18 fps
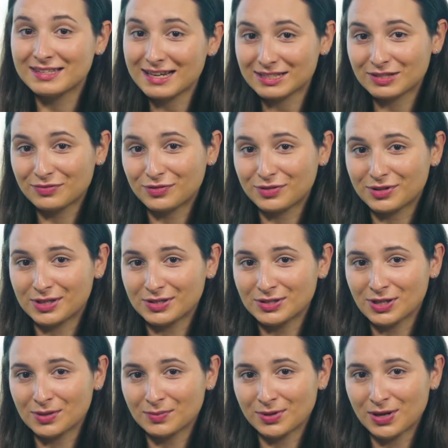it for our
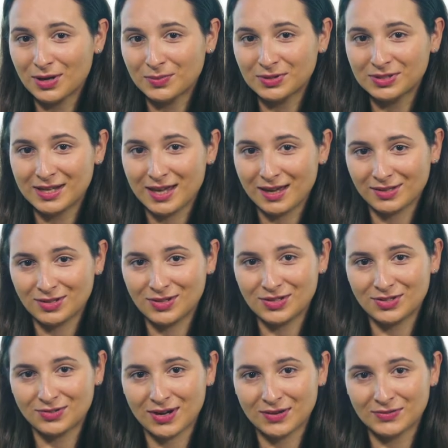top global tech
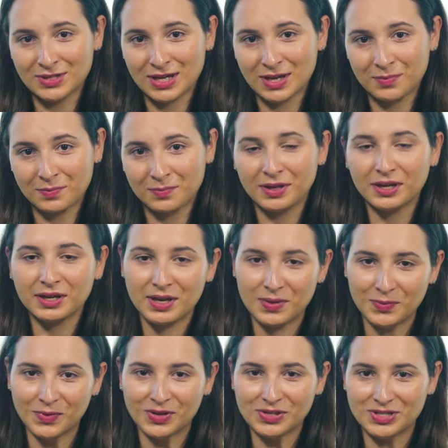news roundup, but
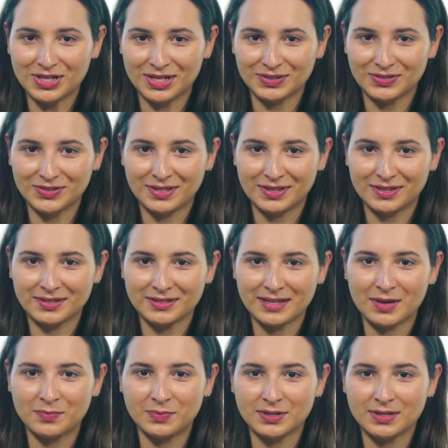keep watching to see
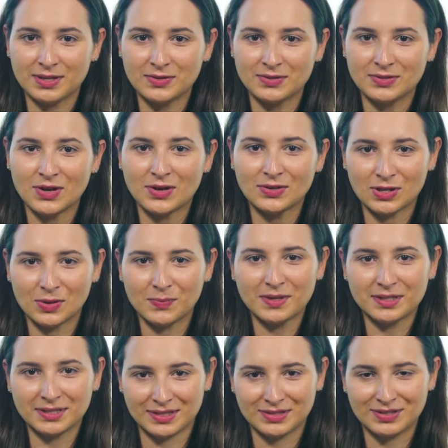this episode's Hot
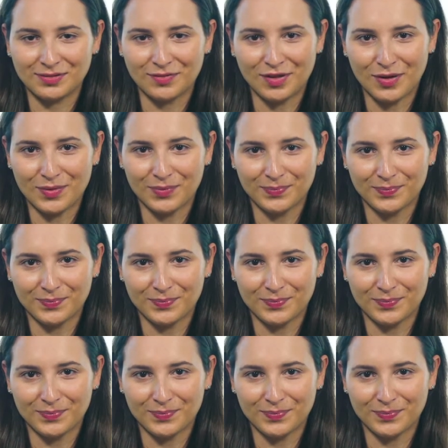Topics interview.